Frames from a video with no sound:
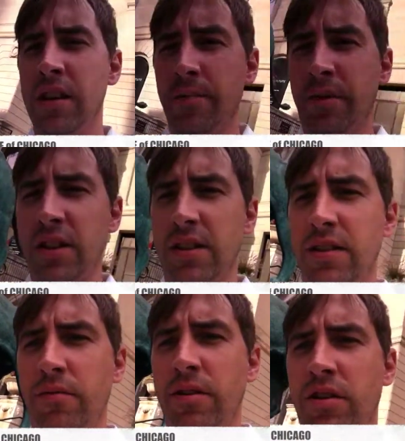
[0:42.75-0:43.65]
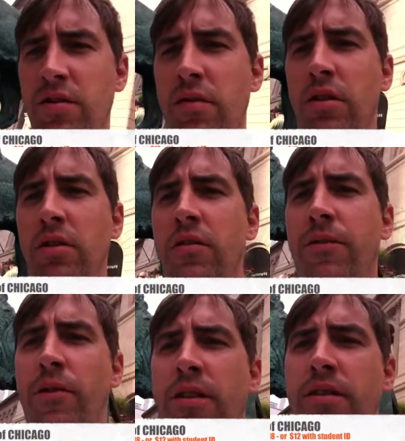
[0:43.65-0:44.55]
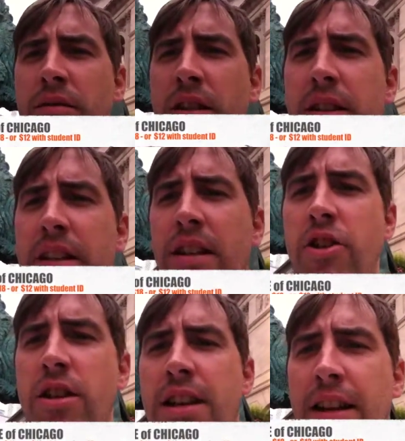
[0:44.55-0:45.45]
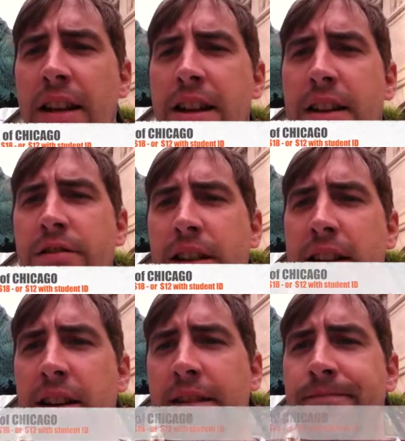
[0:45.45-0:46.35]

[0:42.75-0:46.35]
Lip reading: but this is the one that you want to look for. It's the one that's got the giant lions right there.